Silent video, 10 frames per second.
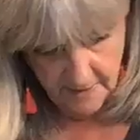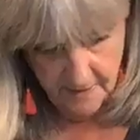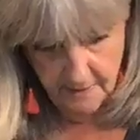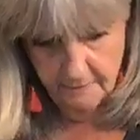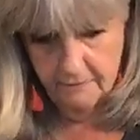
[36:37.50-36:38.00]

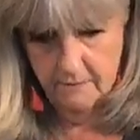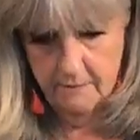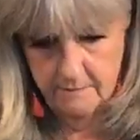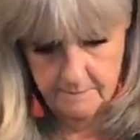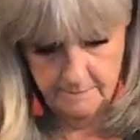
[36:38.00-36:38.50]
and get it
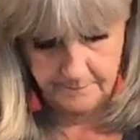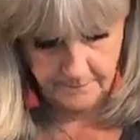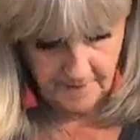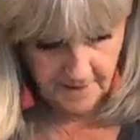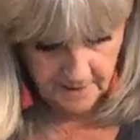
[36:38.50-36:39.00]
thin enough.
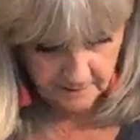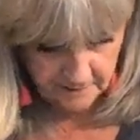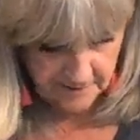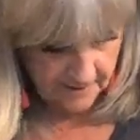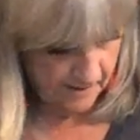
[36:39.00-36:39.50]

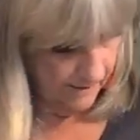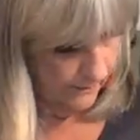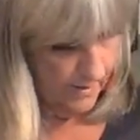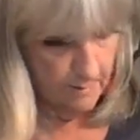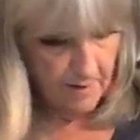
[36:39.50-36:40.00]

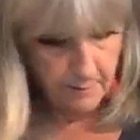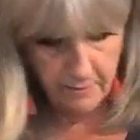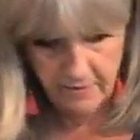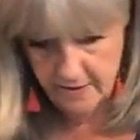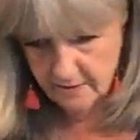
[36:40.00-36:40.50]
Looks like
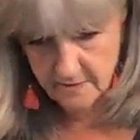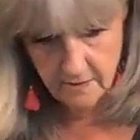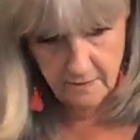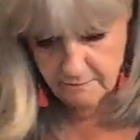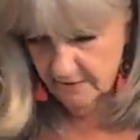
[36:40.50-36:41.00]
I got one
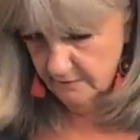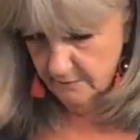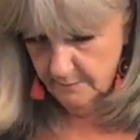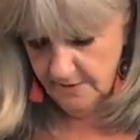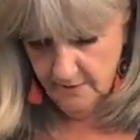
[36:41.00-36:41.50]
bubble
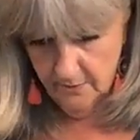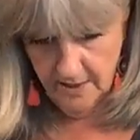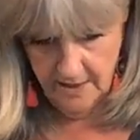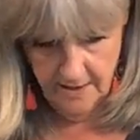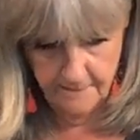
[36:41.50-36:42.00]
there, so
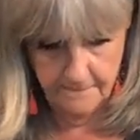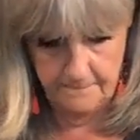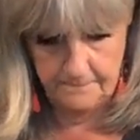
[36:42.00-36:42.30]
hopefully we'll be